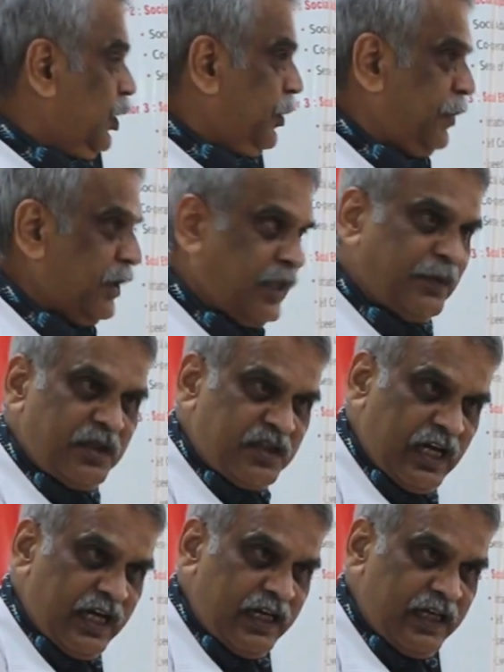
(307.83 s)
So he picks up the
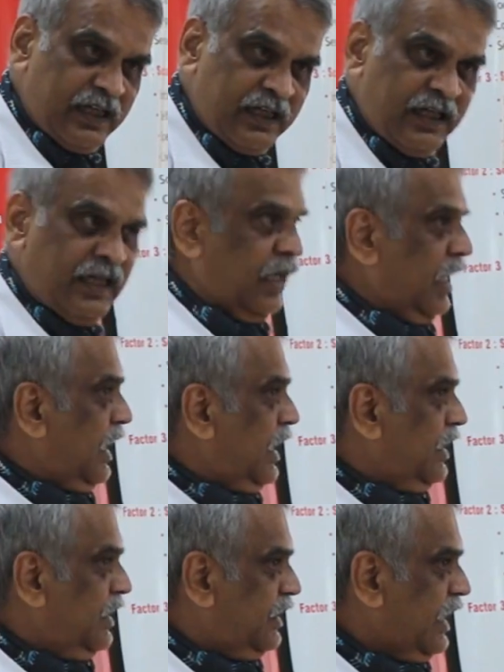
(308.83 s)
child
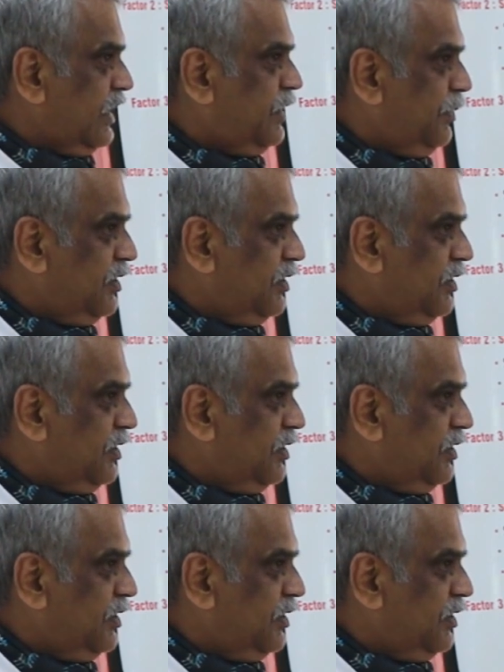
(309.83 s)
and takes him